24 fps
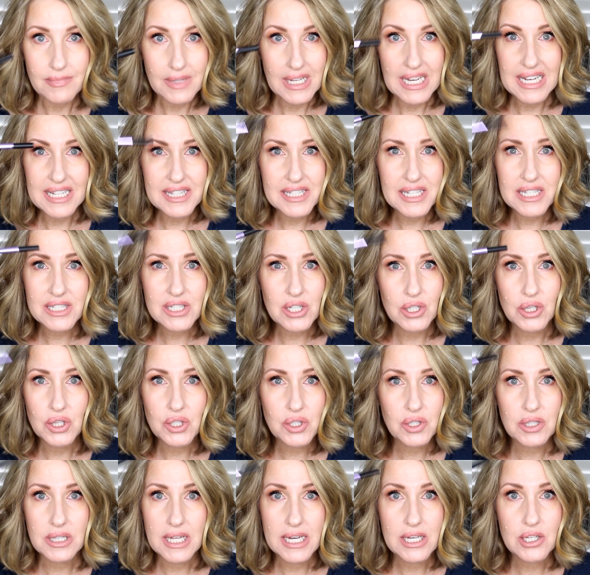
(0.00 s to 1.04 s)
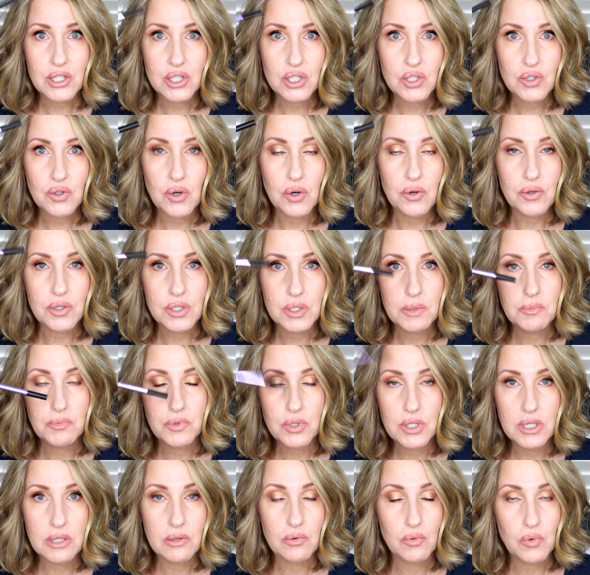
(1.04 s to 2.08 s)
It doesn't look like strokes. You,
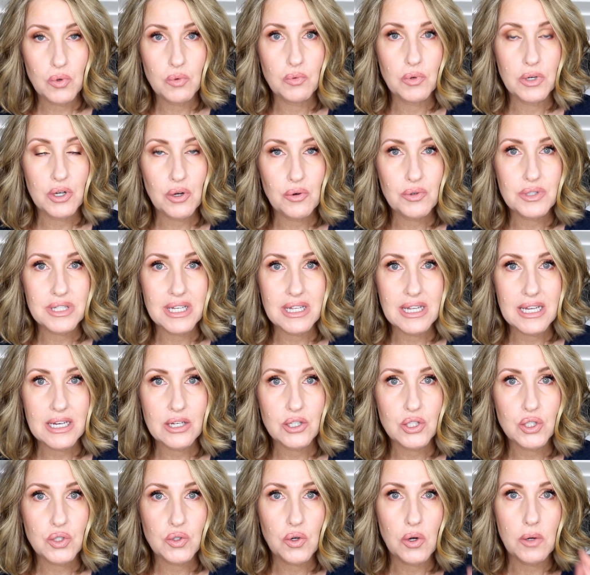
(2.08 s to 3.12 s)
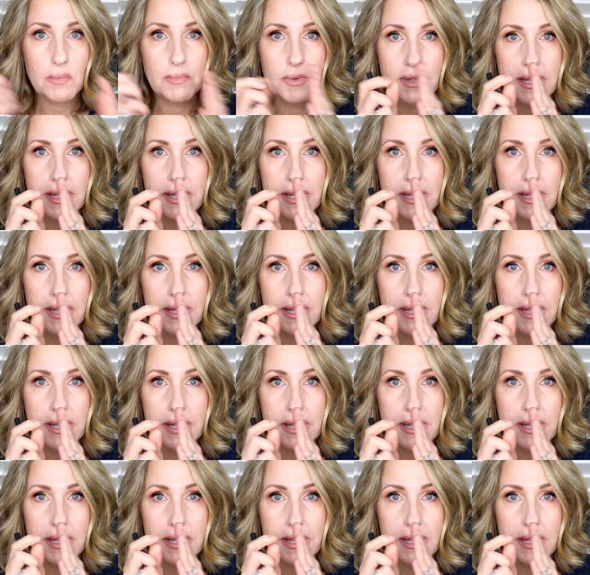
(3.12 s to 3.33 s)
it goes on like a stroke,